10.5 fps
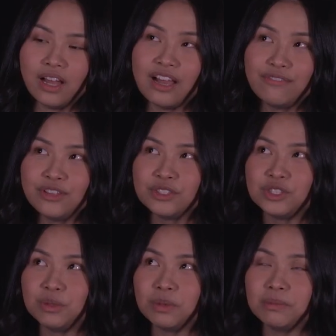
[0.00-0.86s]
I feel
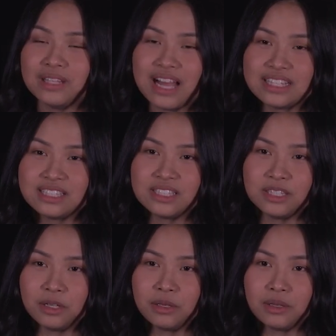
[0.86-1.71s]
super blessed
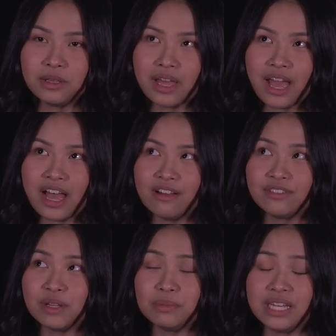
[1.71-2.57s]
to
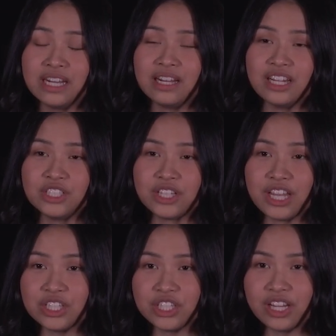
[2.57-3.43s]
have completed an
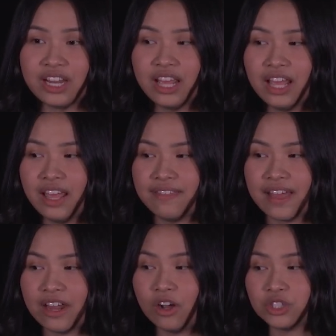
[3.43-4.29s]
education
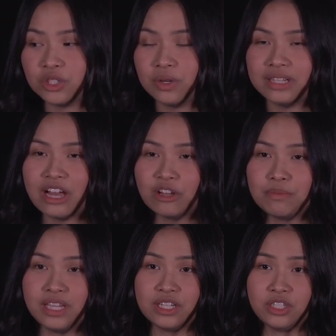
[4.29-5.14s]
that also
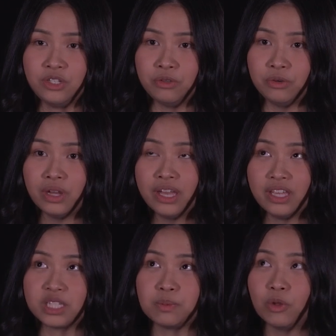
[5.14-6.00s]
allowed me to
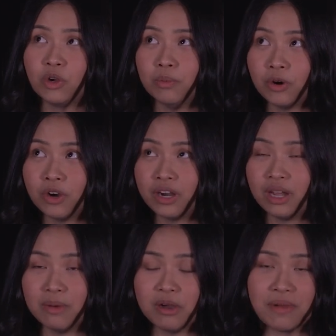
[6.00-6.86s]
explore more
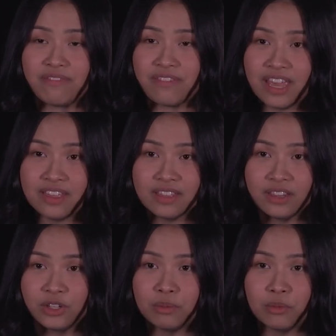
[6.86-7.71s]
about my faith
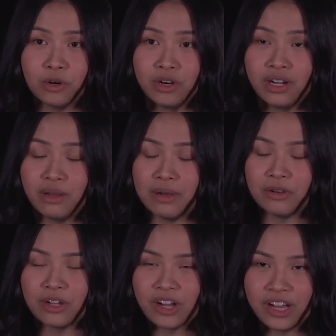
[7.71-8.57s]
and learn more
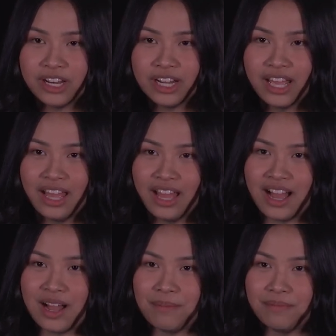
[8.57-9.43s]
about God.
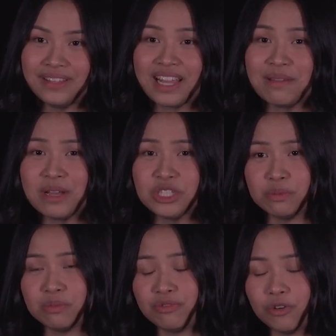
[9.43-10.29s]
Like I
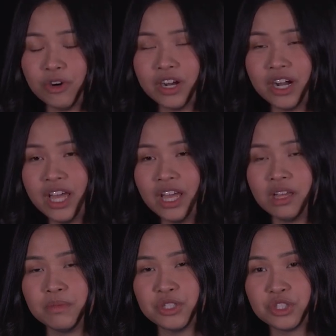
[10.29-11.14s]
mentioned before,
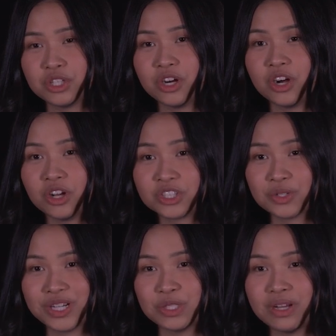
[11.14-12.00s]
Mr. Hall's
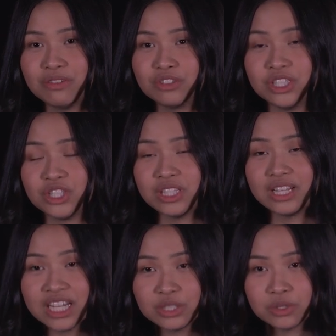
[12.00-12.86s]
grade 12 religion
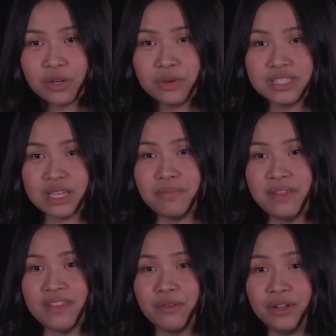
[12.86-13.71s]
class was always
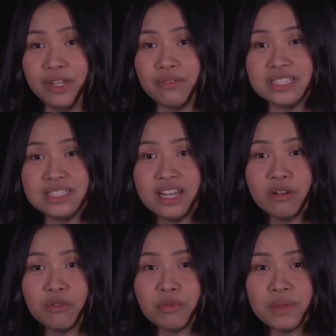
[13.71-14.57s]
something that really
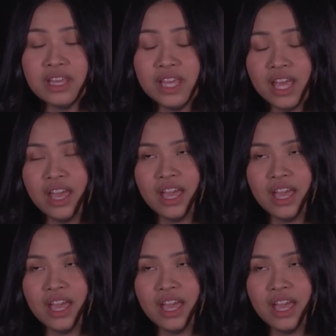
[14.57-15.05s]
resonated with me.